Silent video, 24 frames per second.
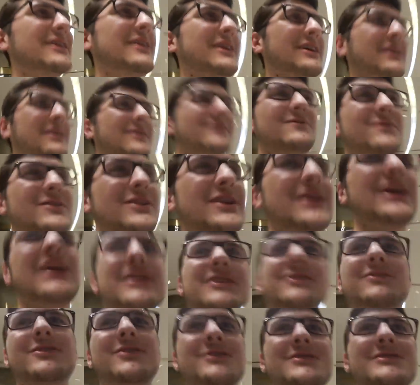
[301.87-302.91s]
Like, we
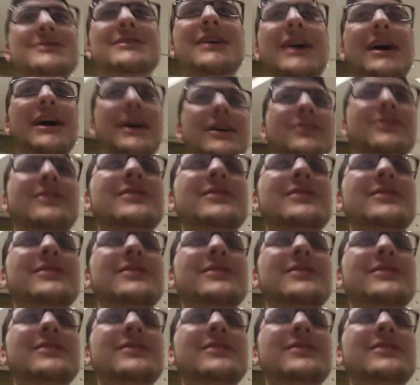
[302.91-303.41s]
had a good stack,